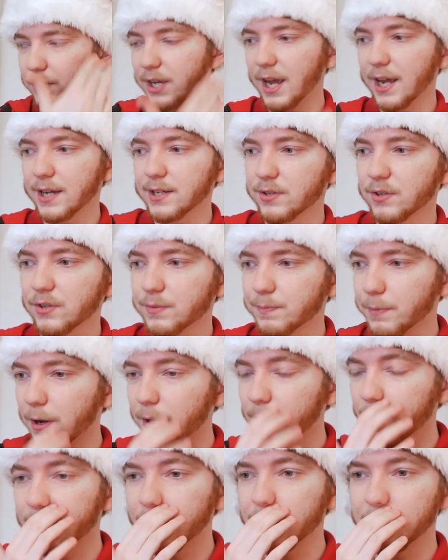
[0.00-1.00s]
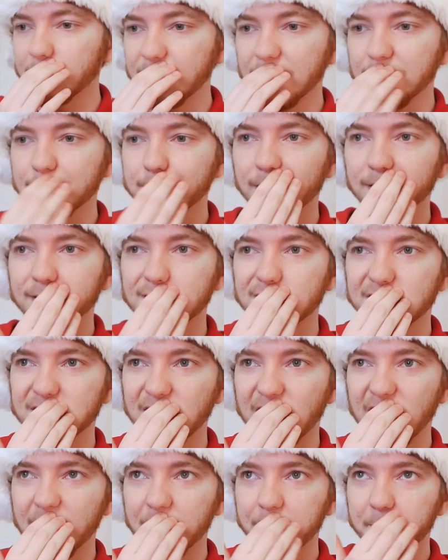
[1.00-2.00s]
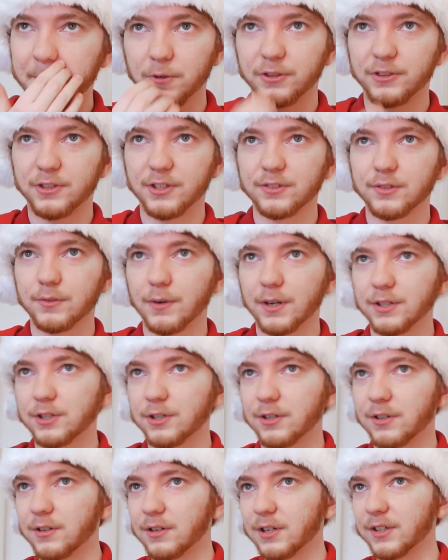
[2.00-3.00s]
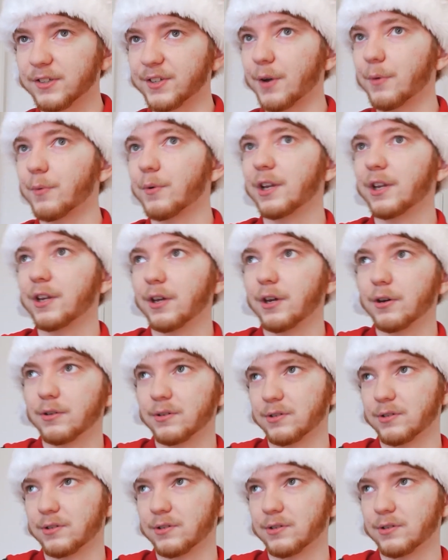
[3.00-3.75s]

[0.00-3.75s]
answer is probably going to be about the same with this question, because I wanted to go